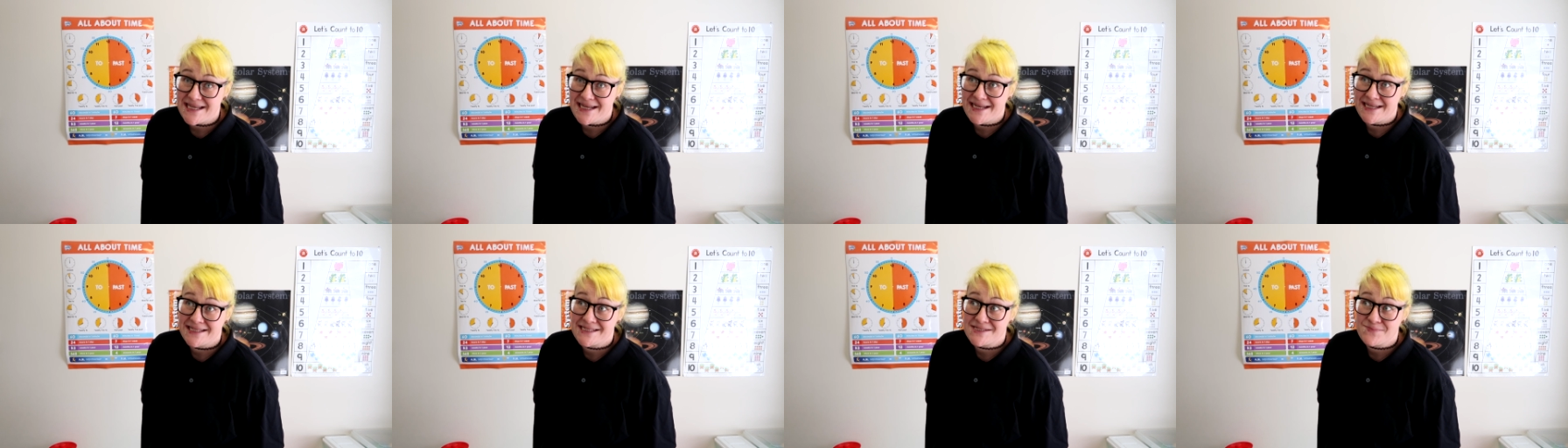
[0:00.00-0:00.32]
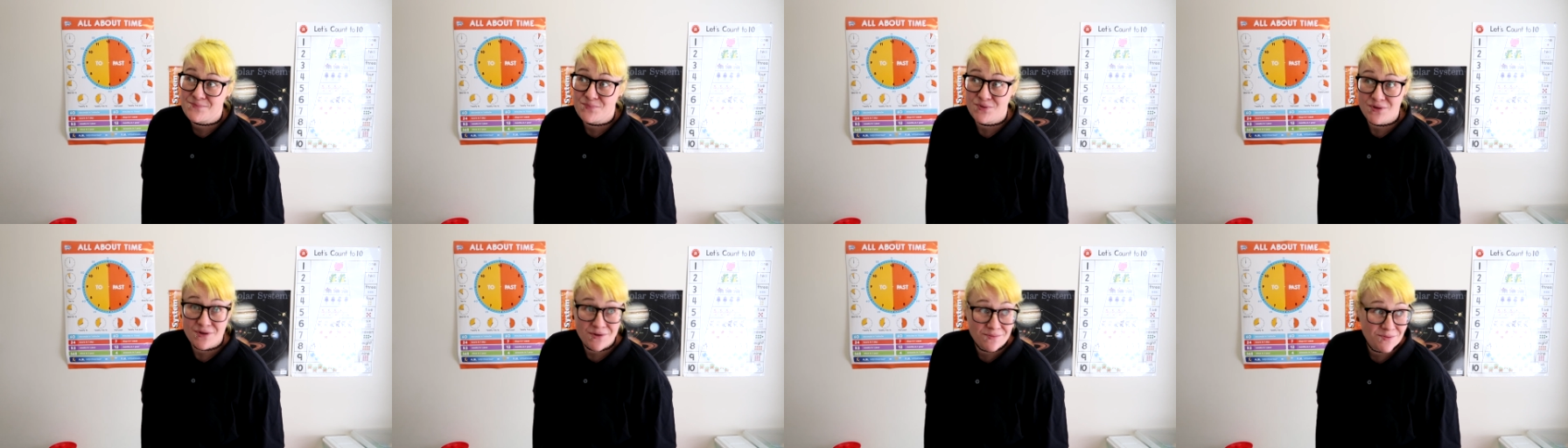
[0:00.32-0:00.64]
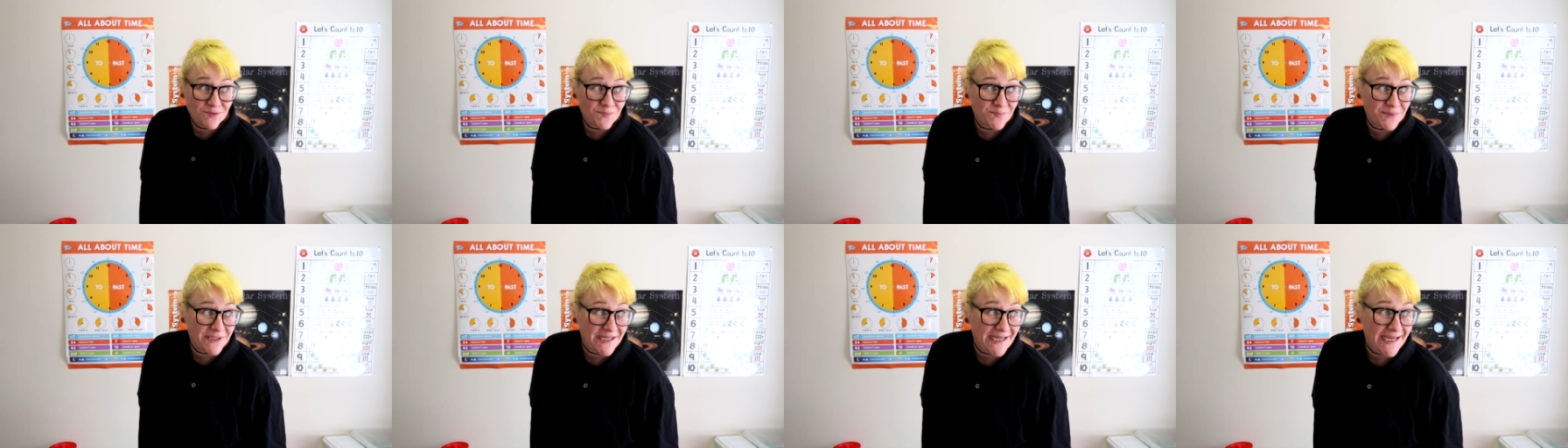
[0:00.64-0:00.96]
It's
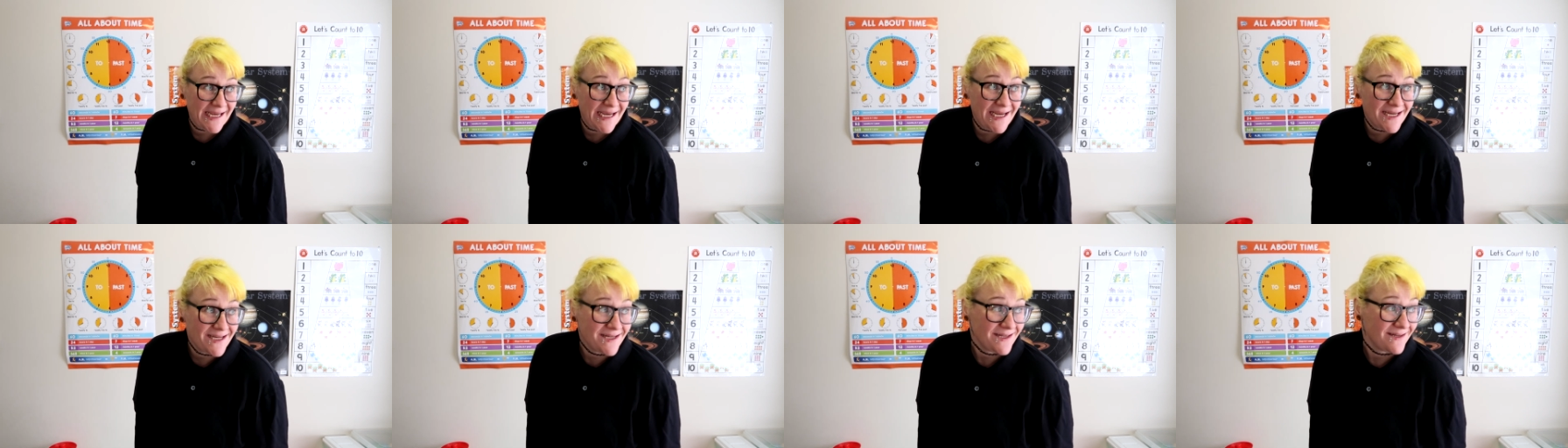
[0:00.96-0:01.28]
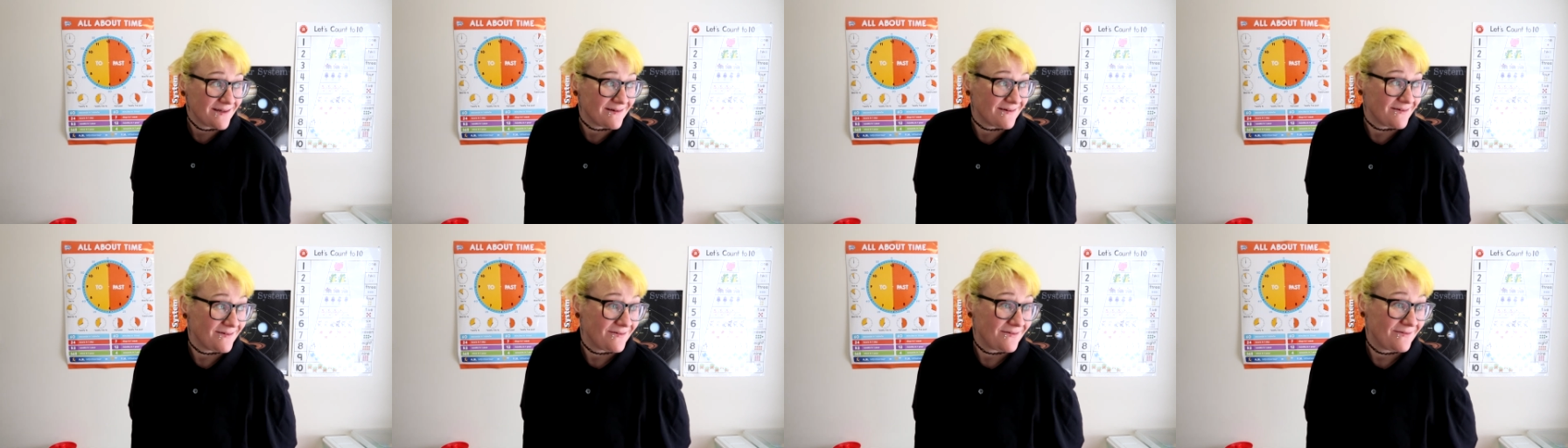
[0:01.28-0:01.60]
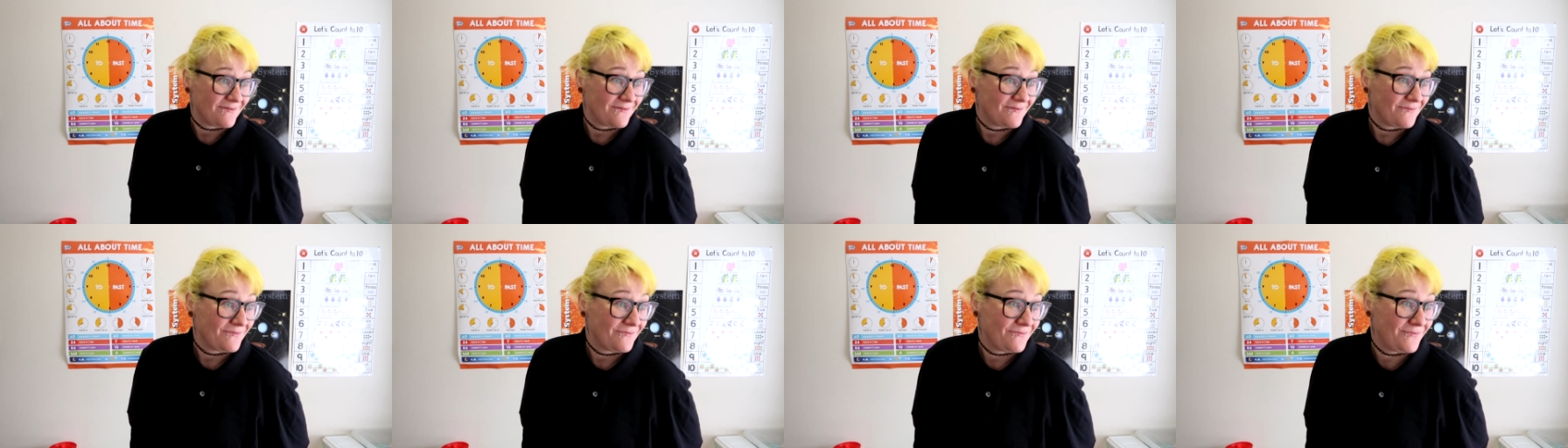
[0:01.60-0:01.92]
probably hidden
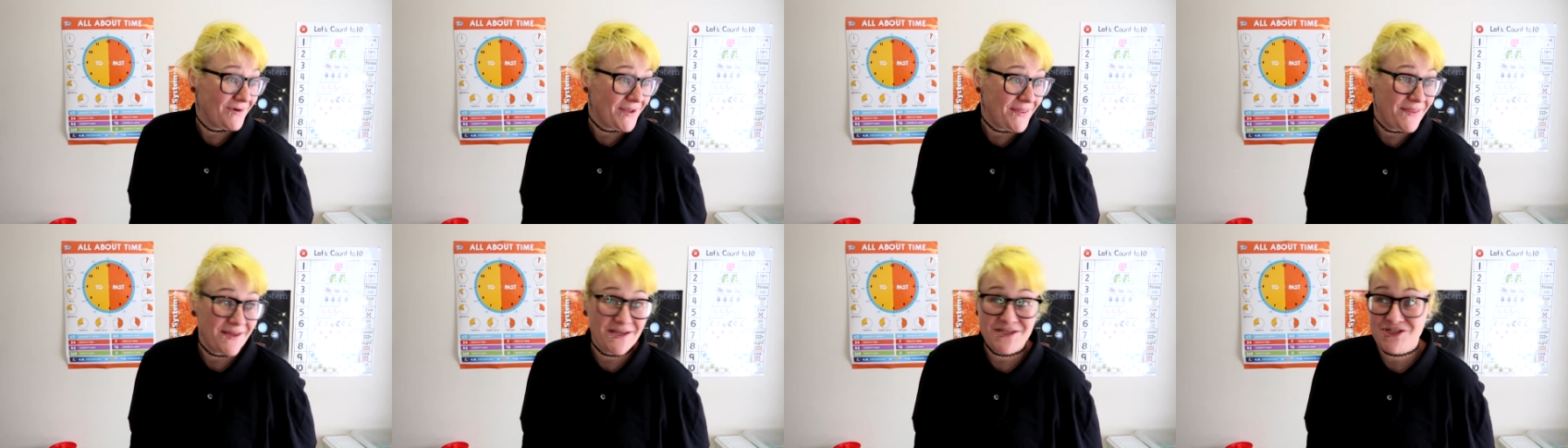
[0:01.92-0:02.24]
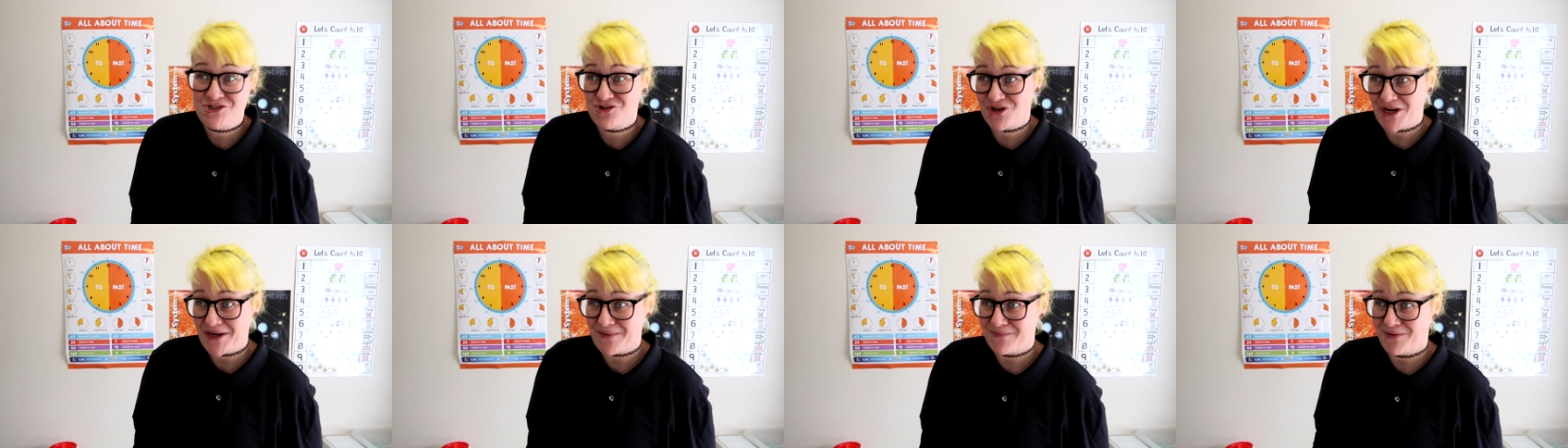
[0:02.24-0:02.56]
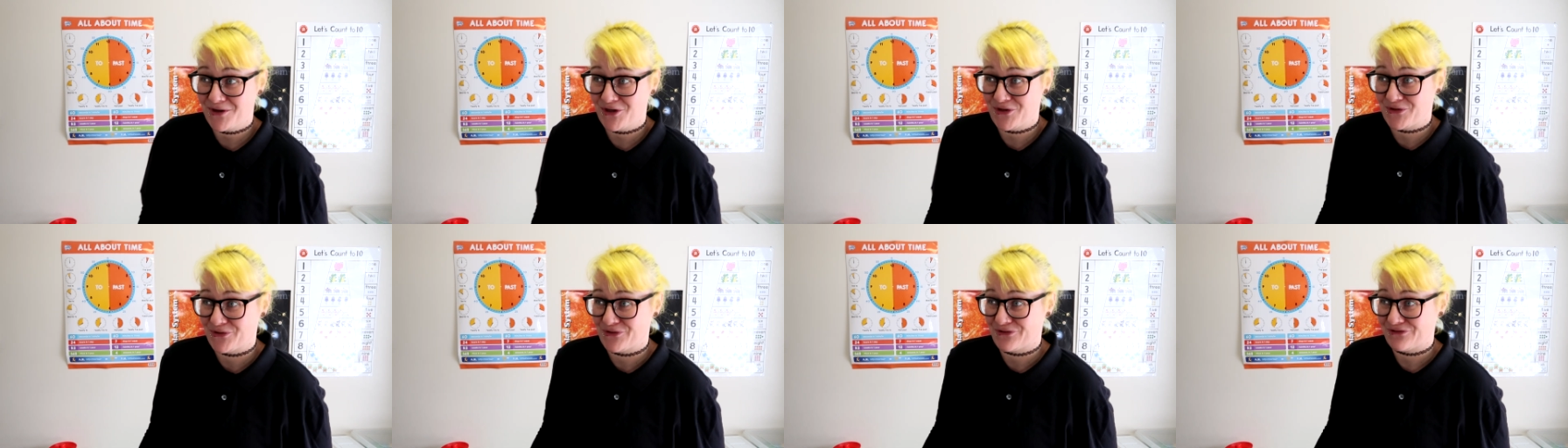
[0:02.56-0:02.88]
with his drink
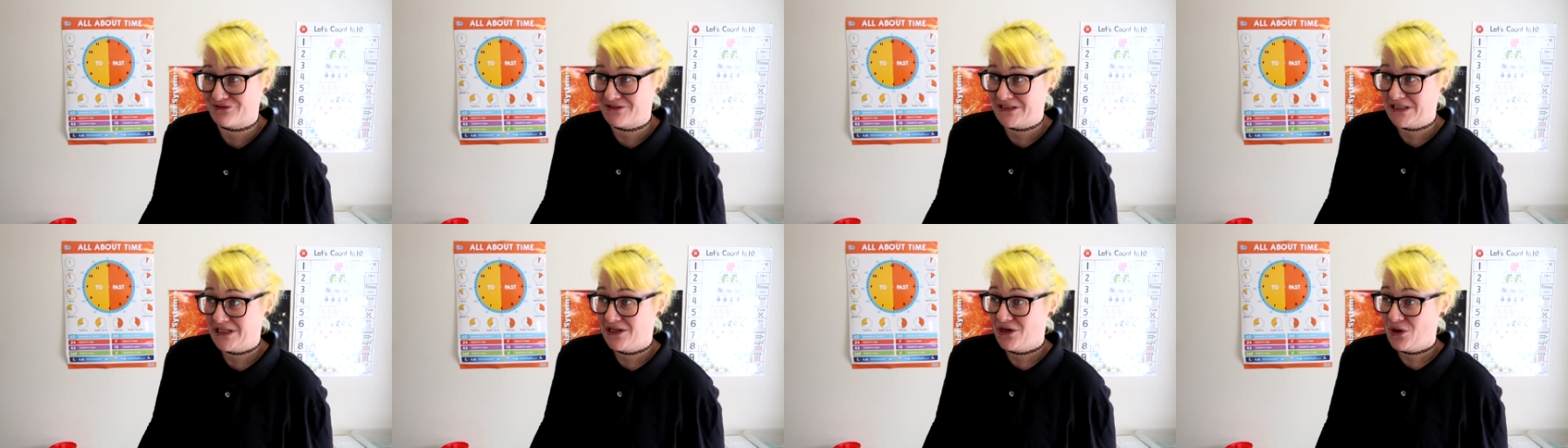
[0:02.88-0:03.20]
bottle.